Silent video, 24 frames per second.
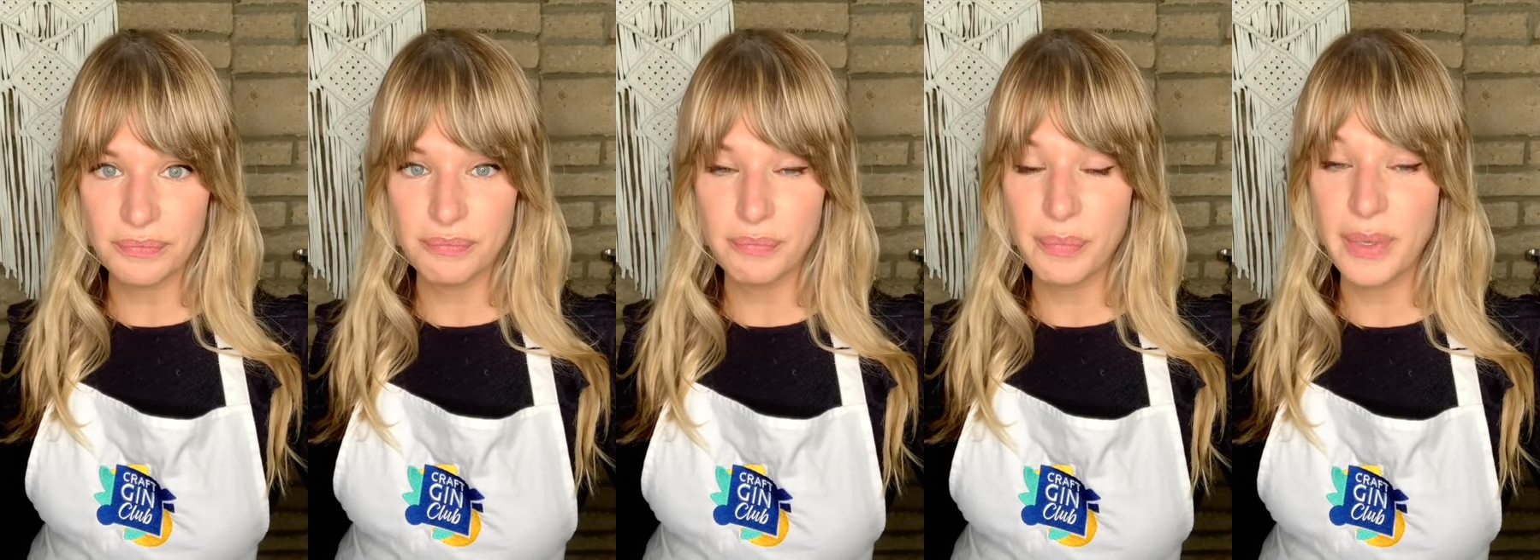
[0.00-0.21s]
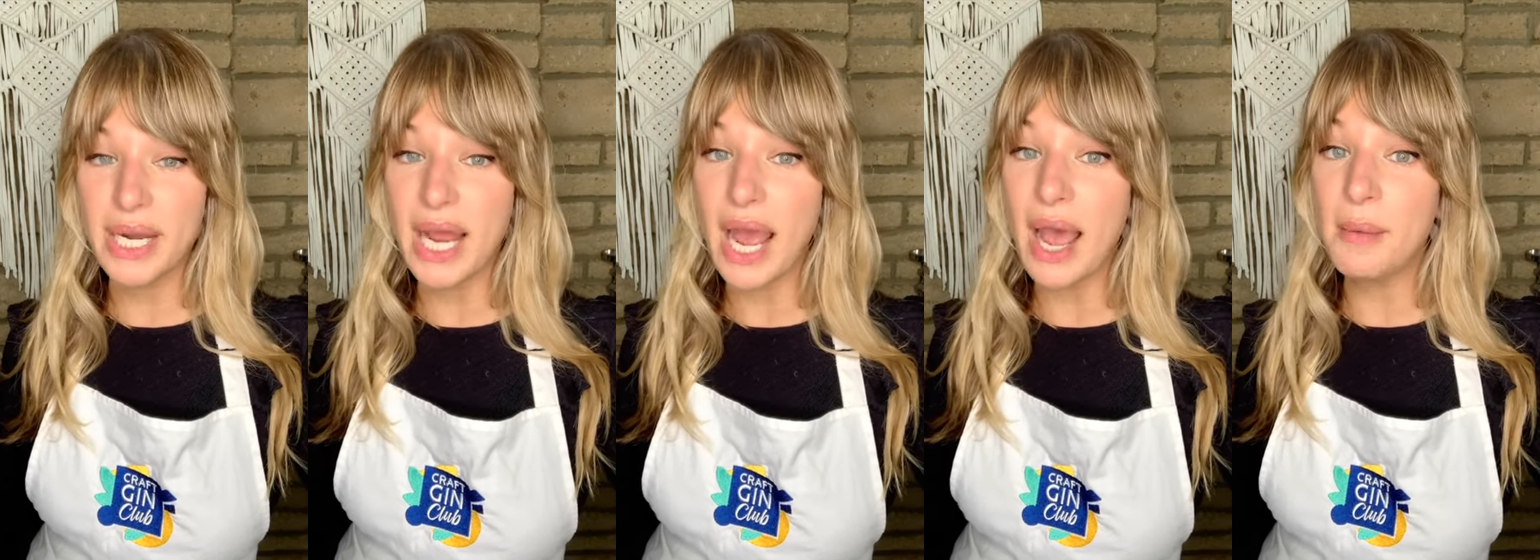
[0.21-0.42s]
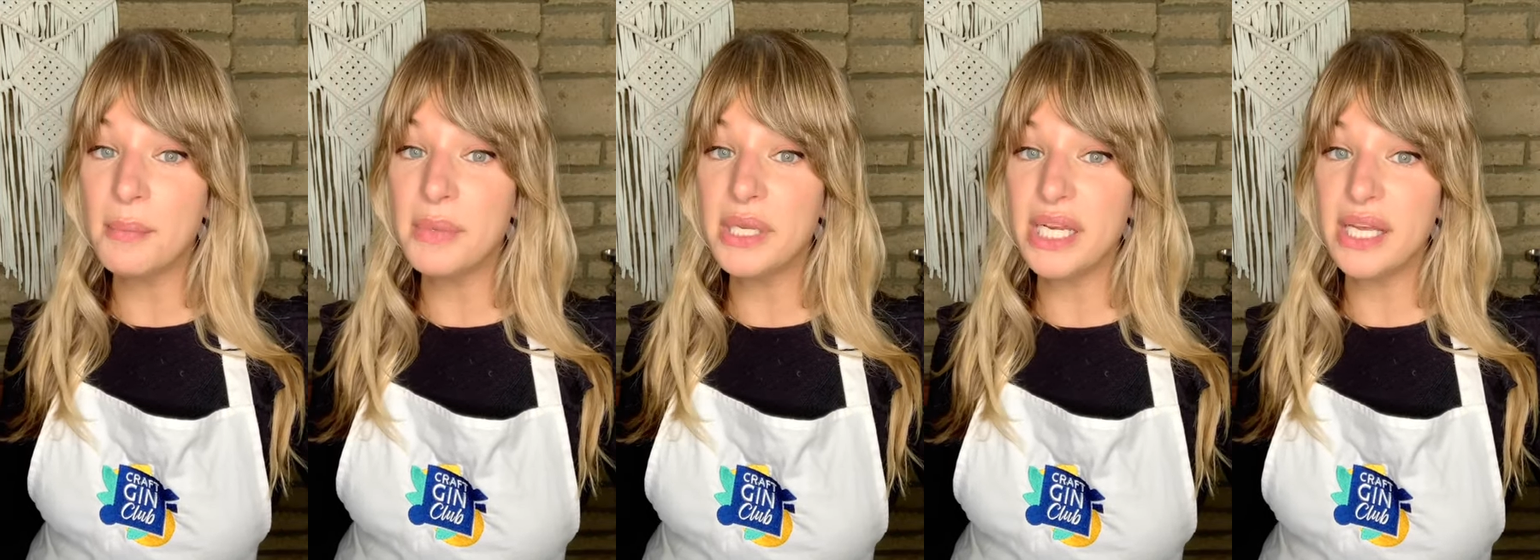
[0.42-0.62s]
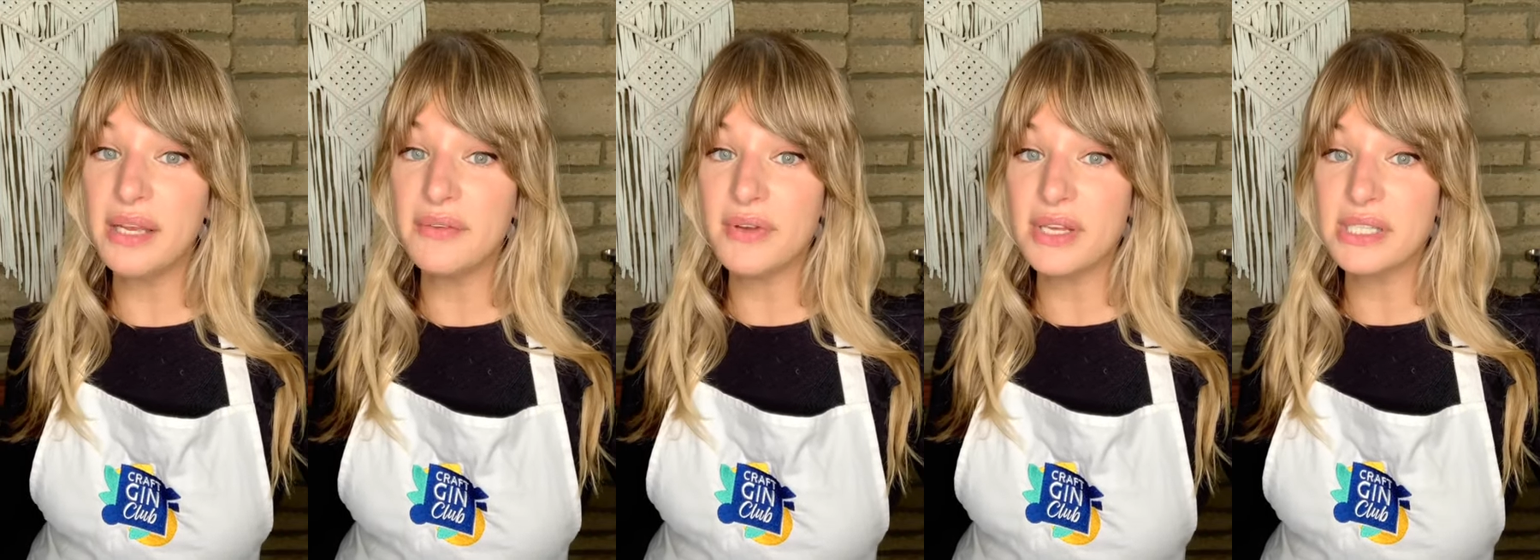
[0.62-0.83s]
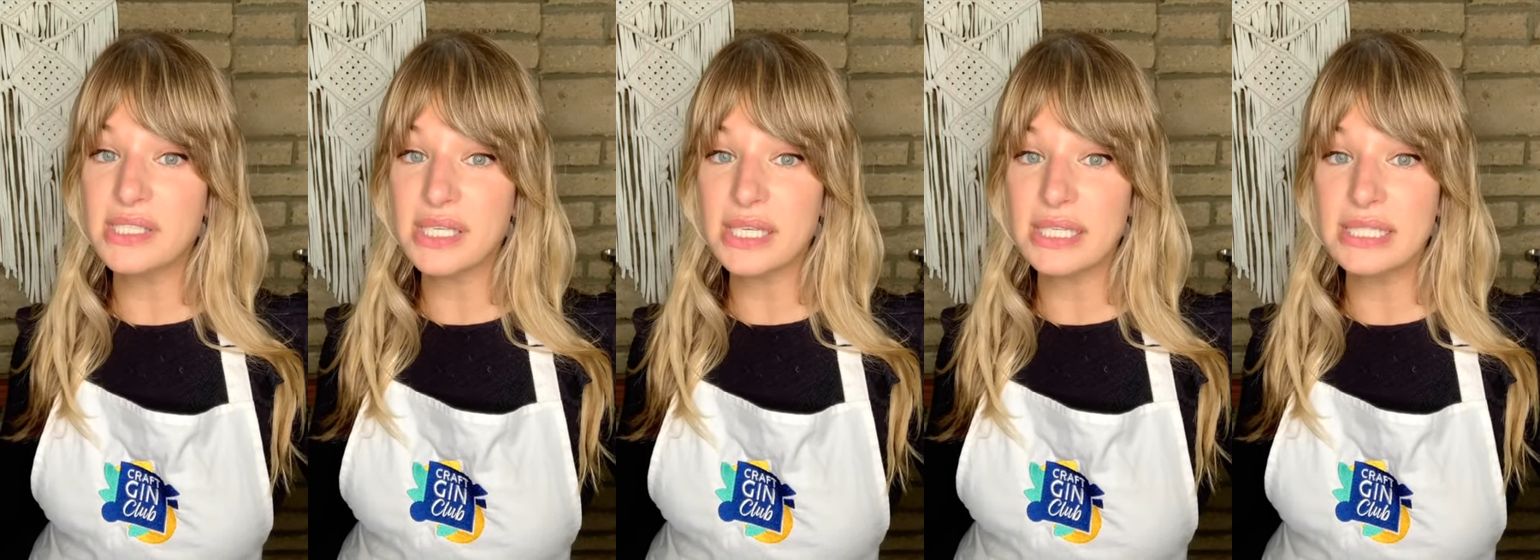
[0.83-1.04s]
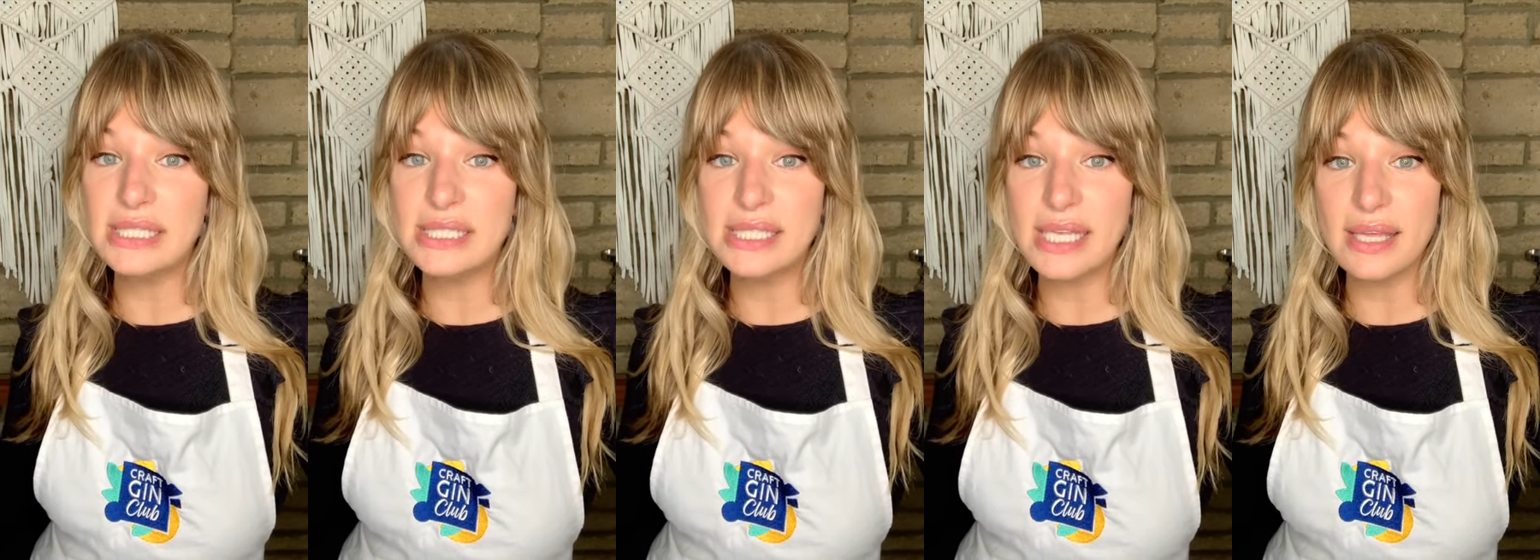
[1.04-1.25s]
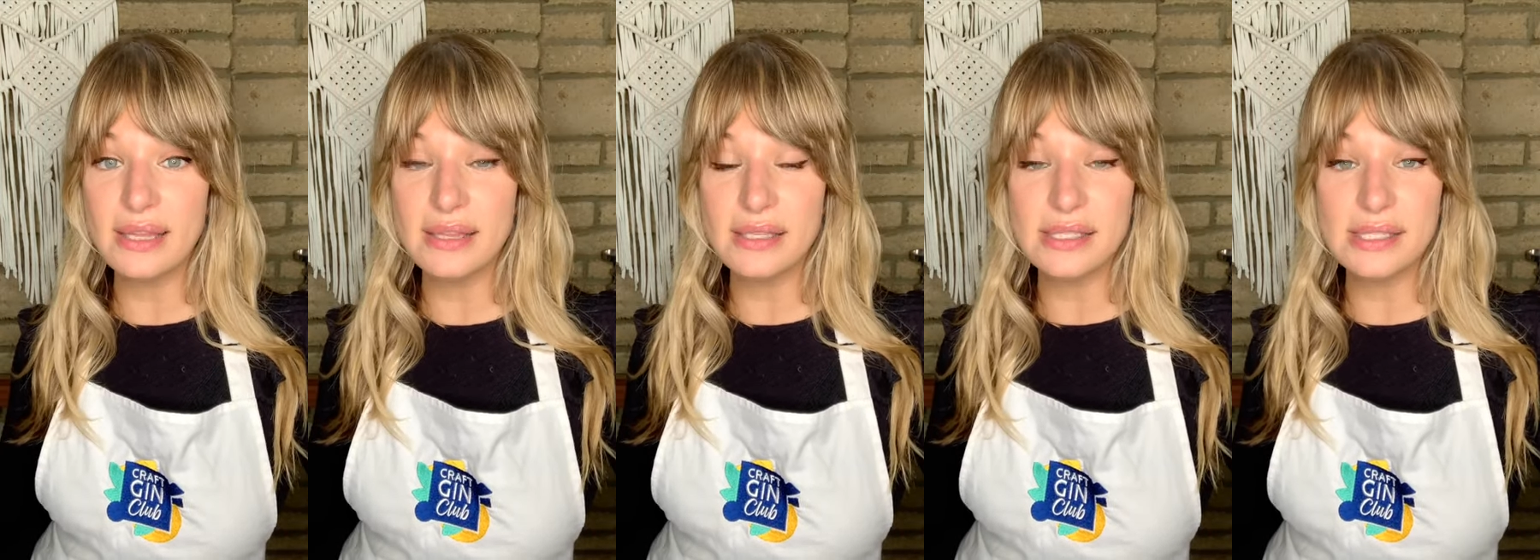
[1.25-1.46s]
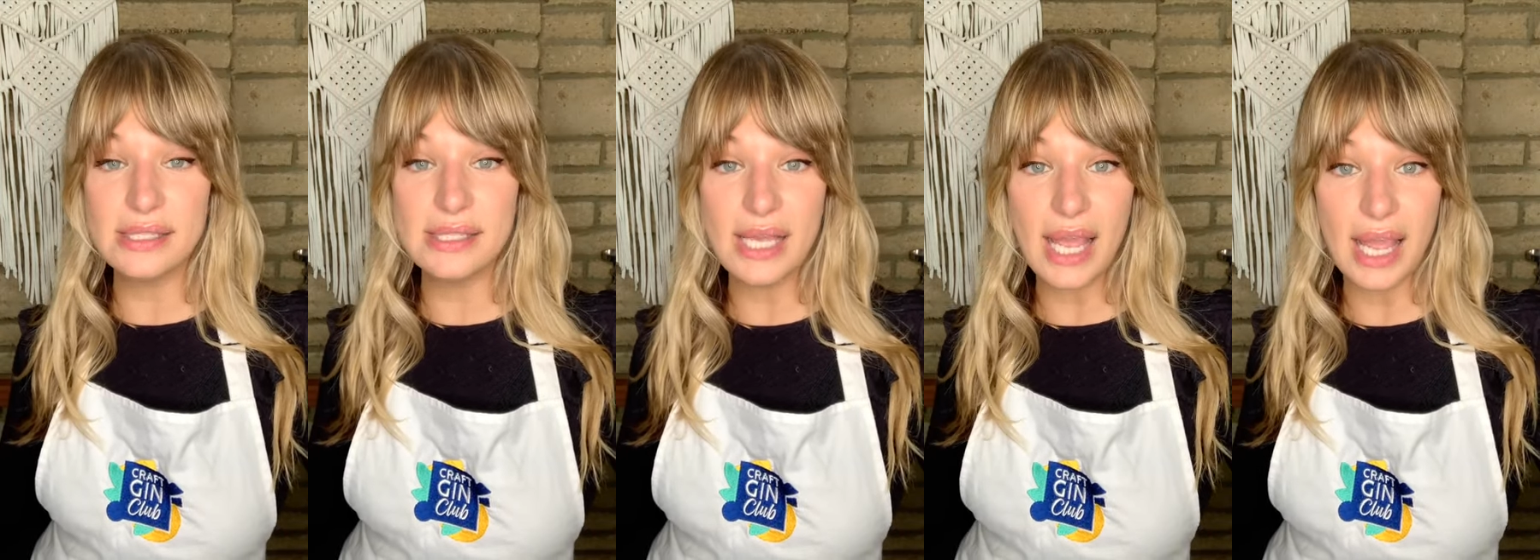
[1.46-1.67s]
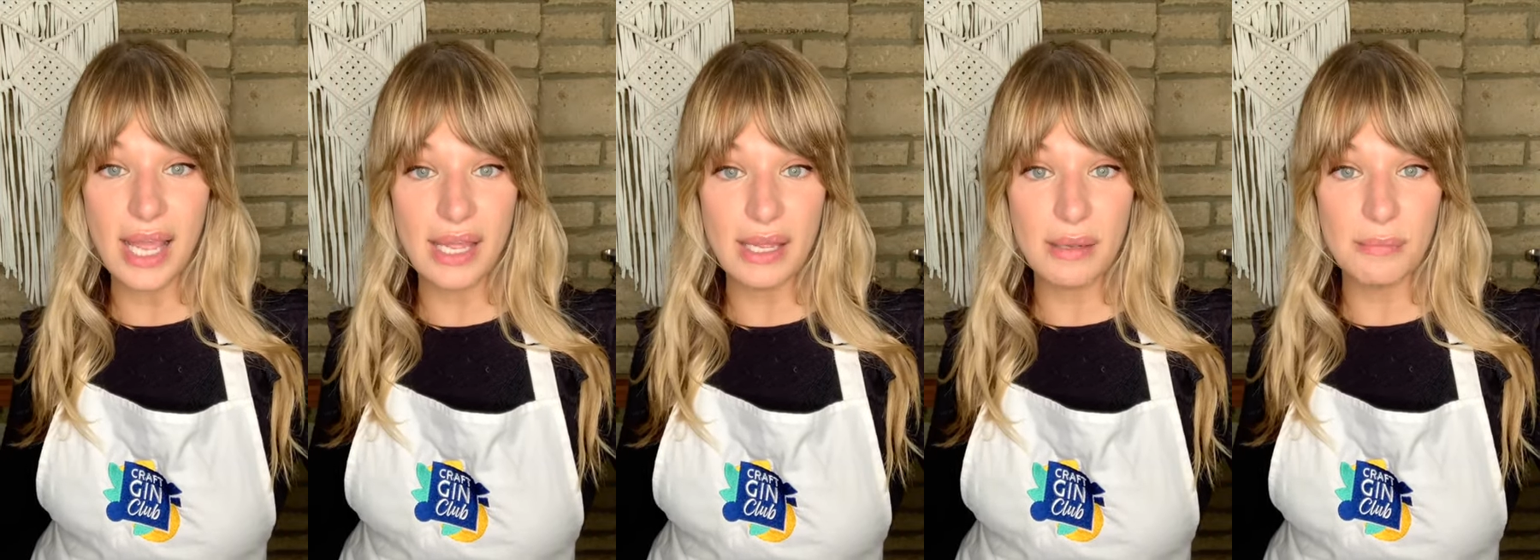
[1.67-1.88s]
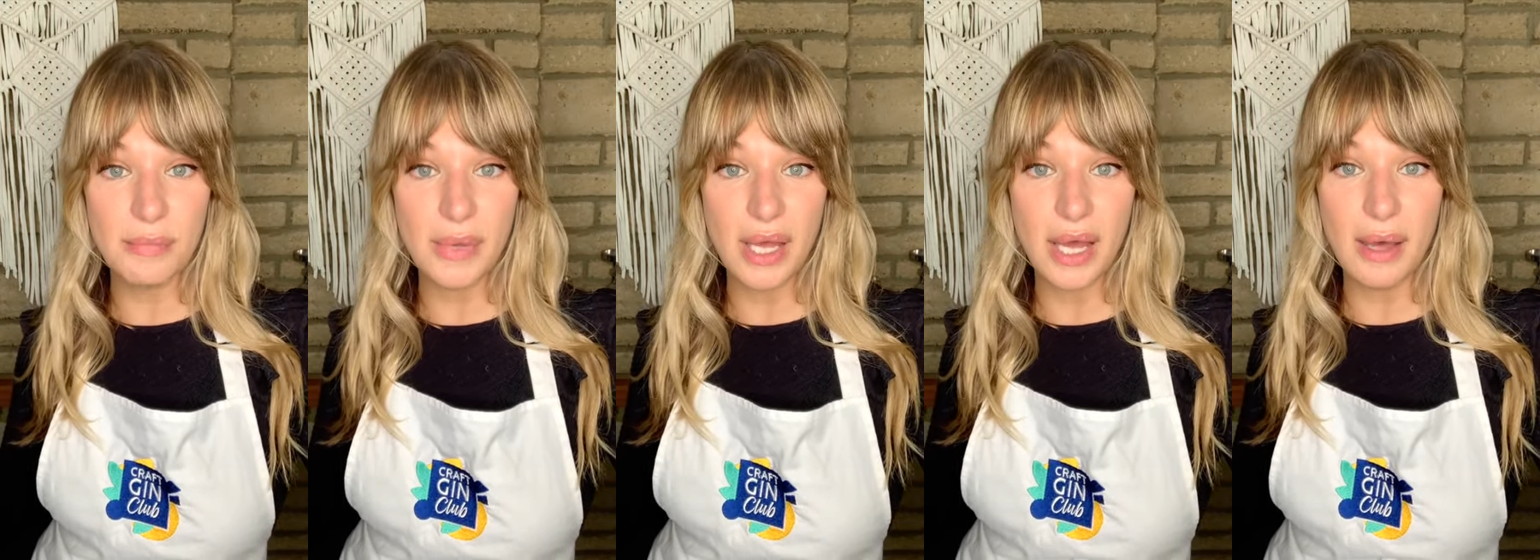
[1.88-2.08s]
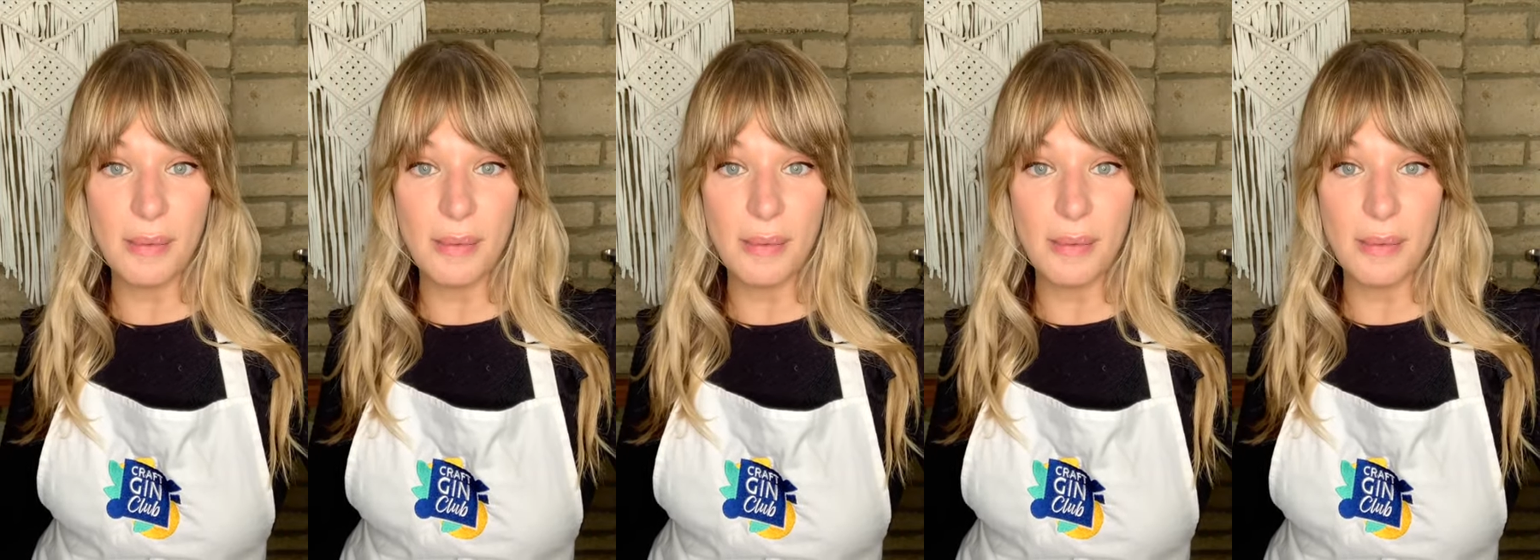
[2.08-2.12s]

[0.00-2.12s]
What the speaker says: but how many of us can say the same